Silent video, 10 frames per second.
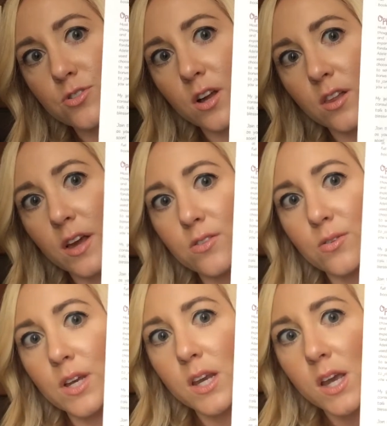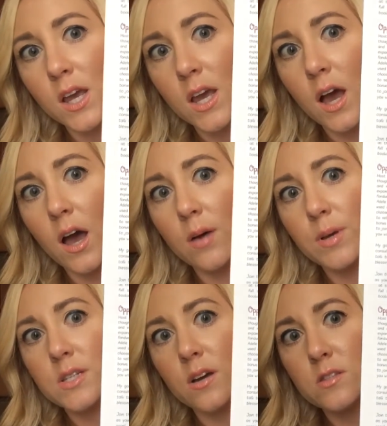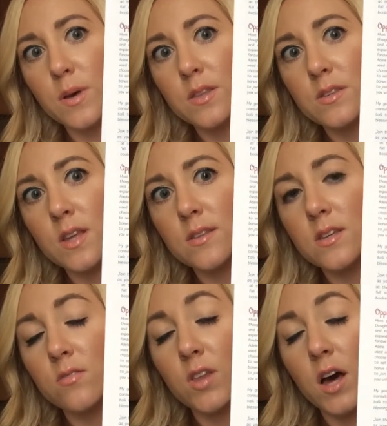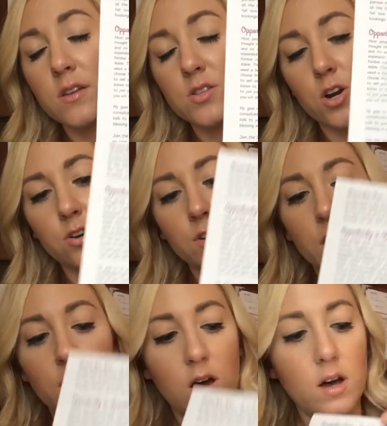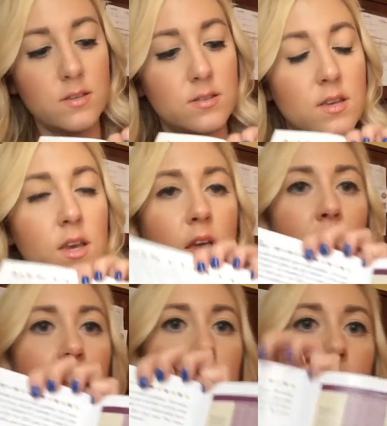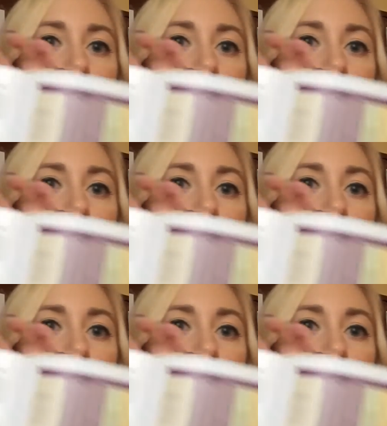draw a line through it. Um, it talks about the Scentsy and Velata starter kit costs. And over